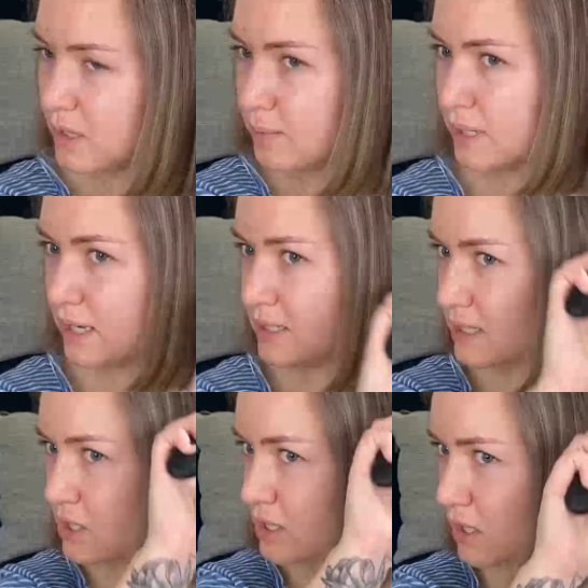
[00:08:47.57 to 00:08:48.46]
because
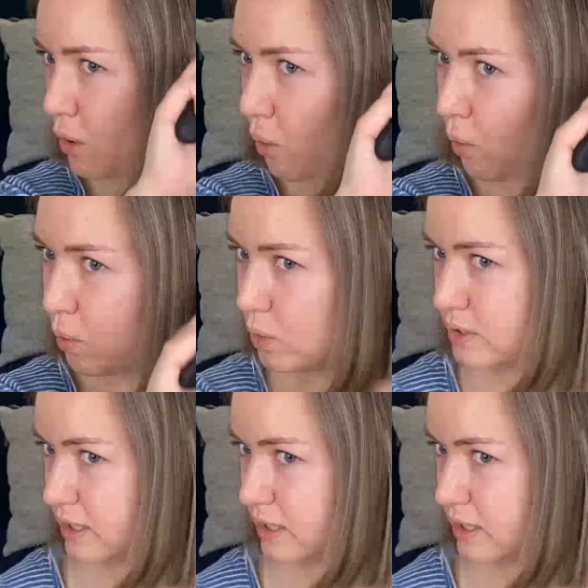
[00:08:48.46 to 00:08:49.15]
it's just a whole